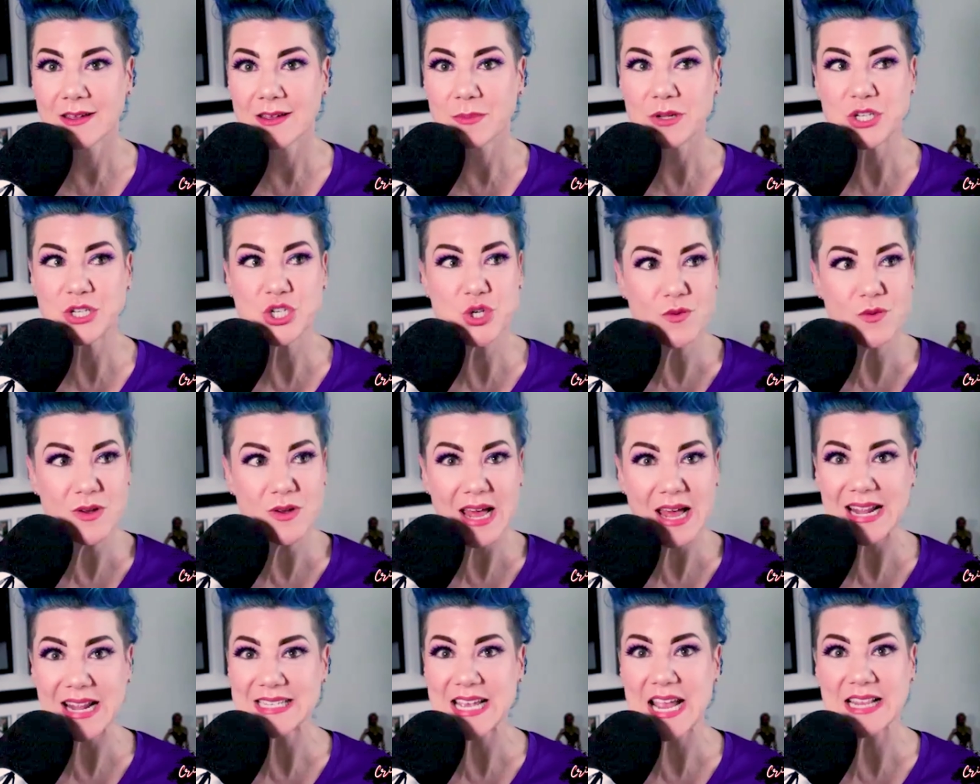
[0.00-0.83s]
But you got
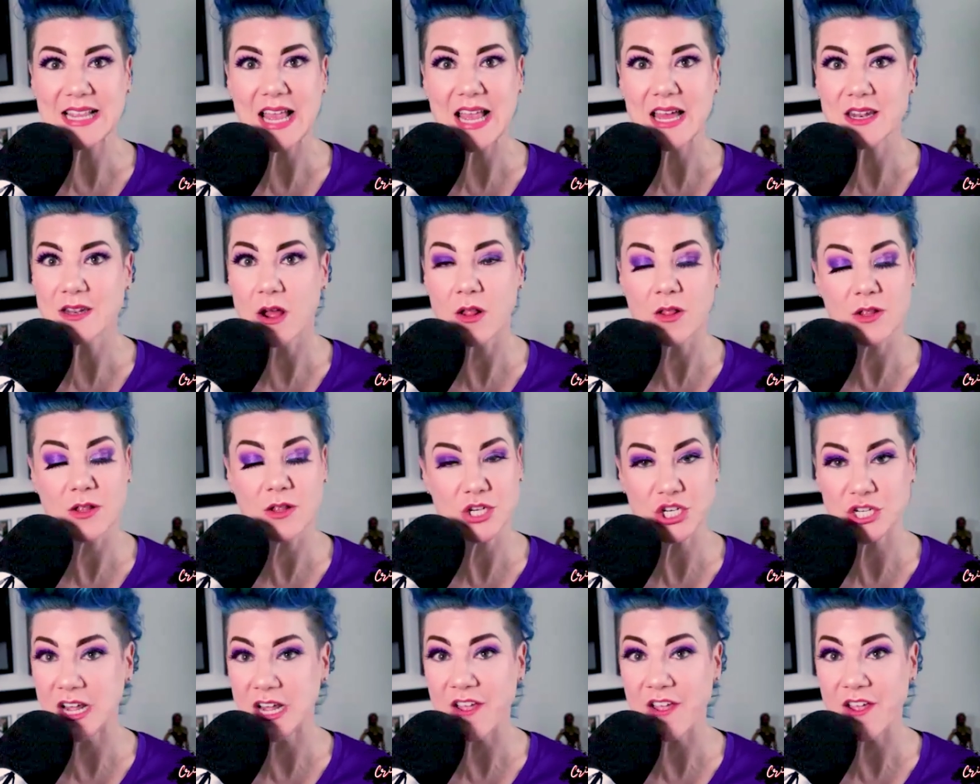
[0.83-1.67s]
to take that
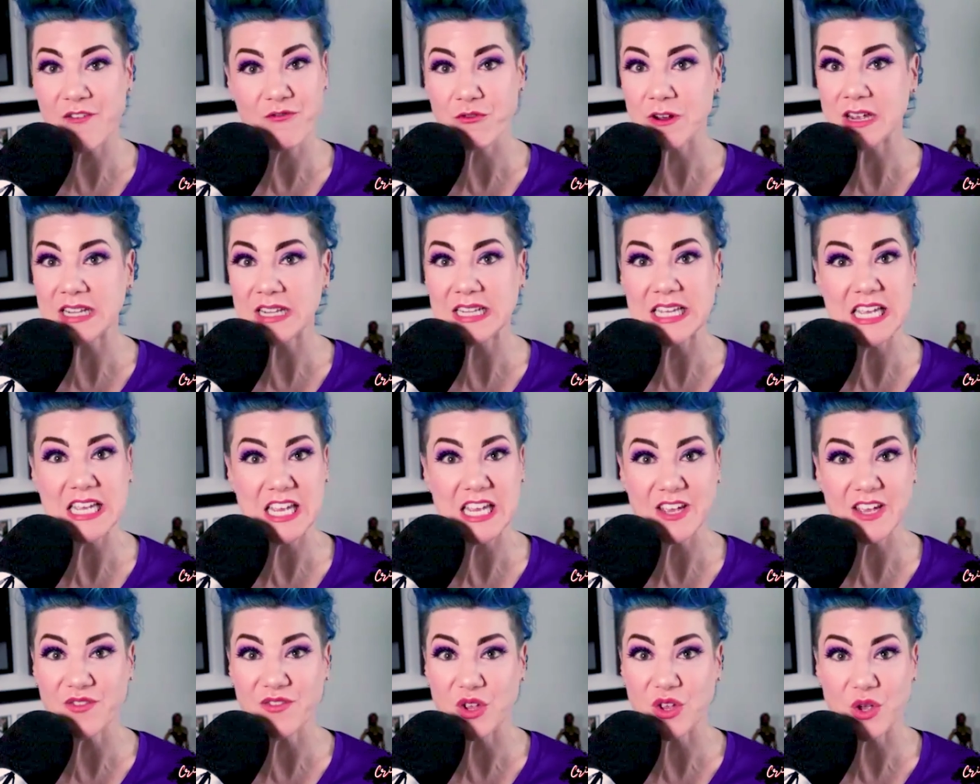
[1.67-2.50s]
knowledge that I freely
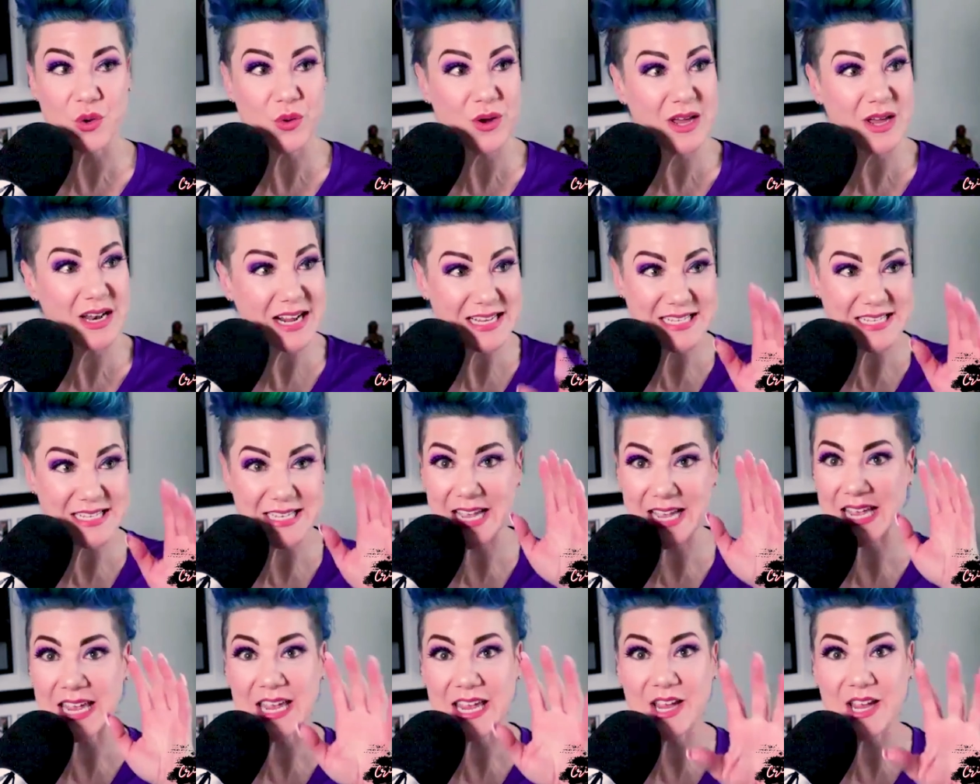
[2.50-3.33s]
give you. And I
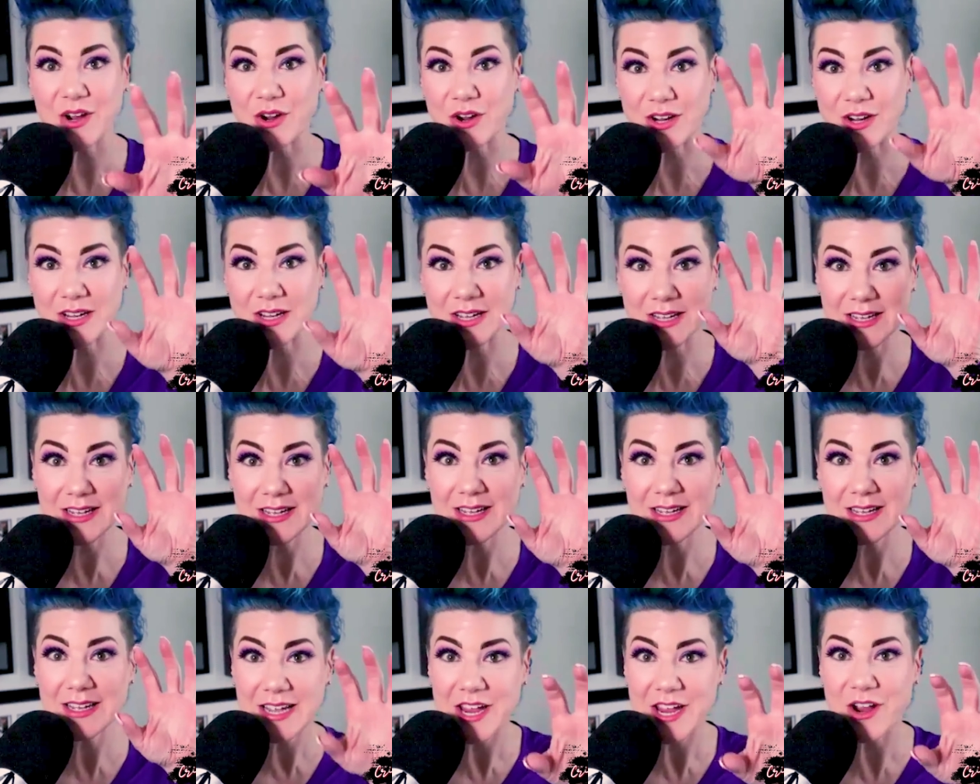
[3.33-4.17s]
say, here,
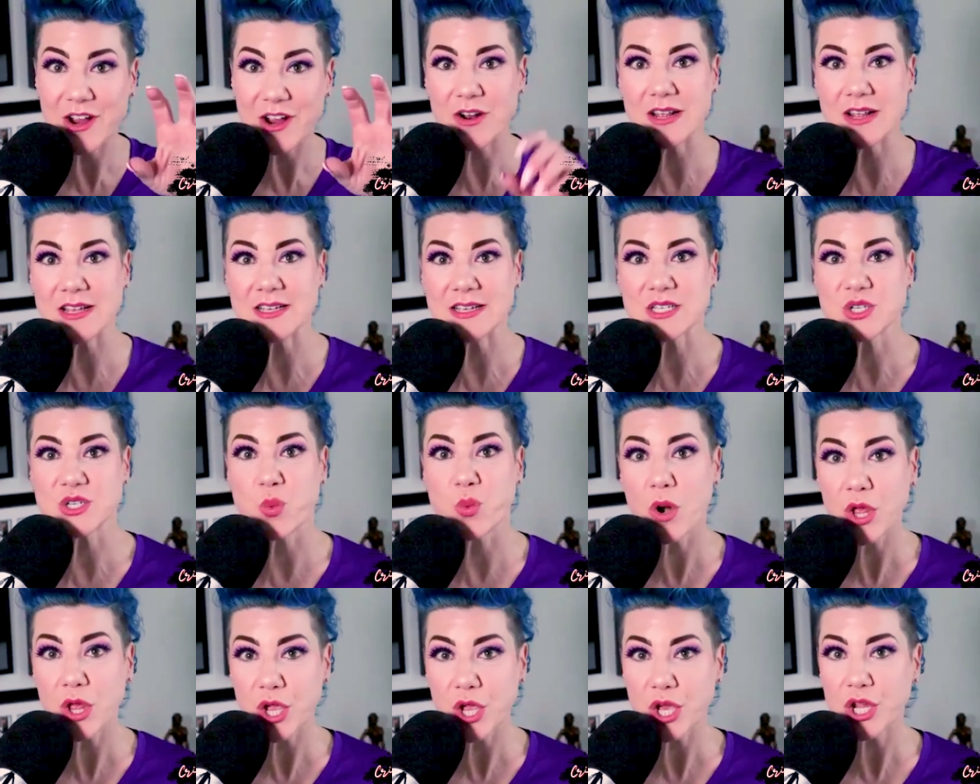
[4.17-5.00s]
here it is.
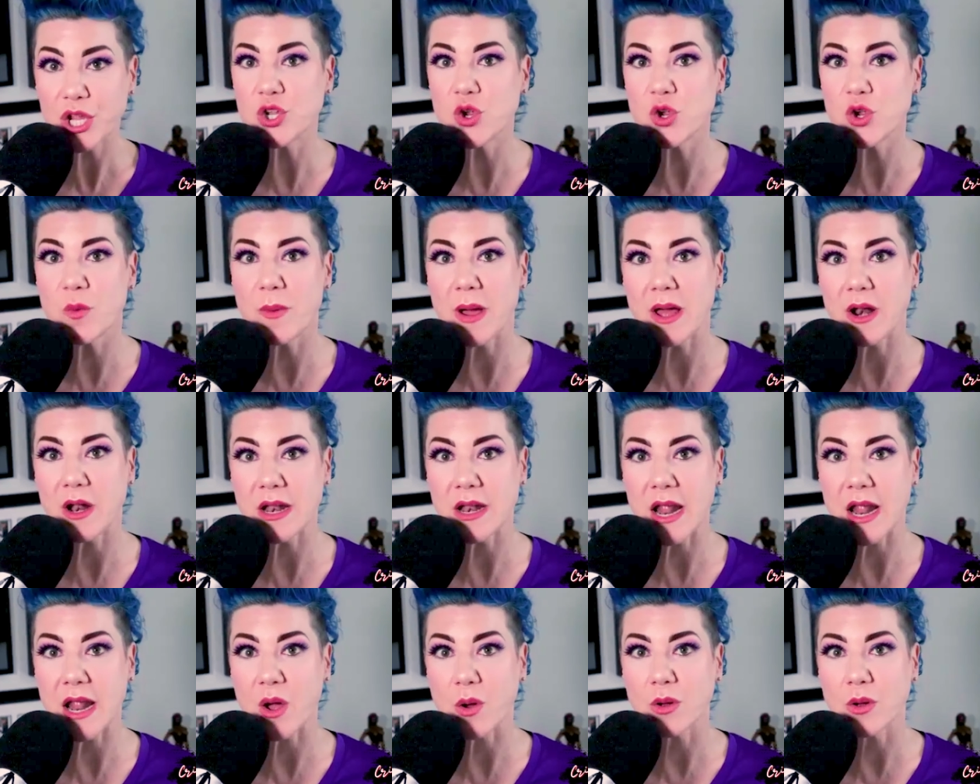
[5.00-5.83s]
What are you going to do about it
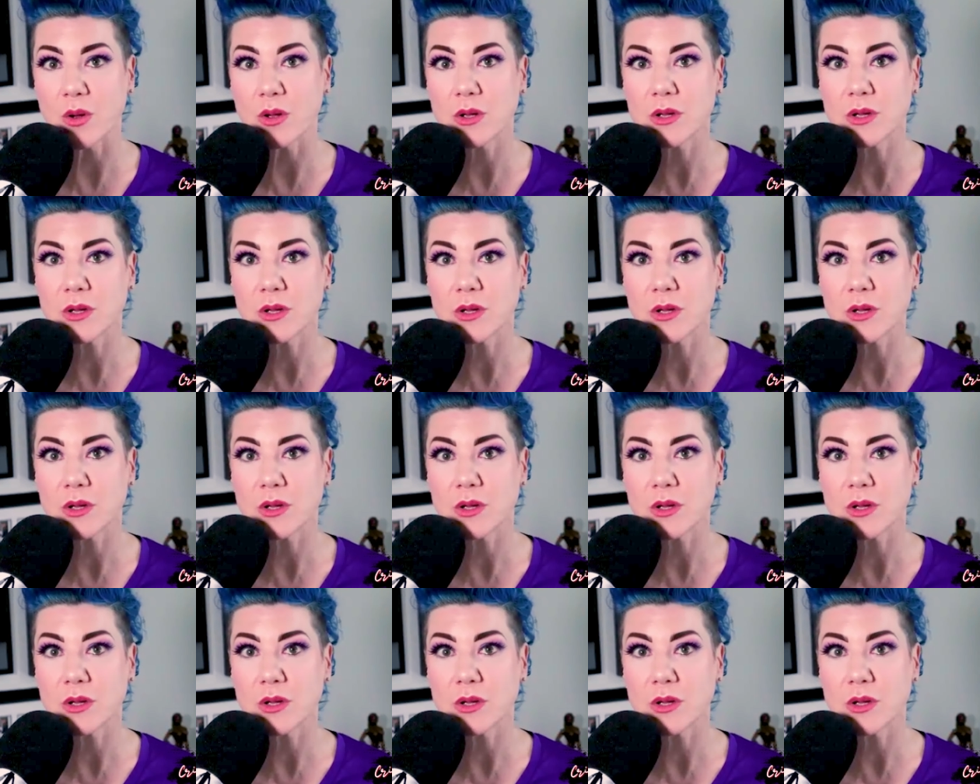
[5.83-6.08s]
now?